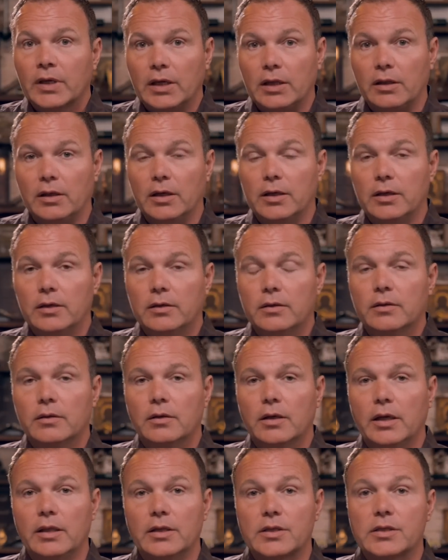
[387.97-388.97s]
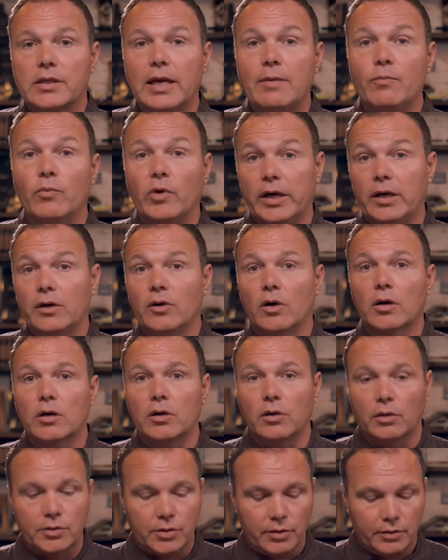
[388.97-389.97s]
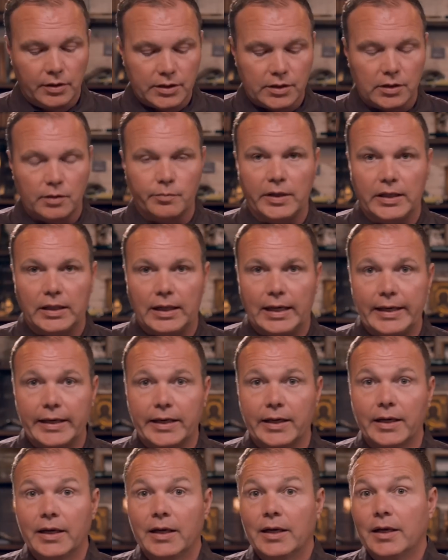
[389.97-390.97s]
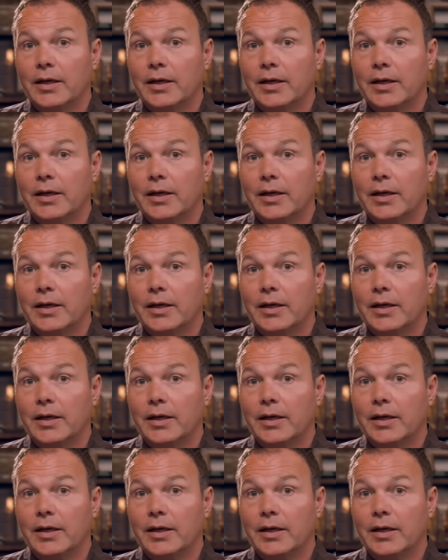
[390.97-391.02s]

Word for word: In the, in the same way, in our culture, this would be like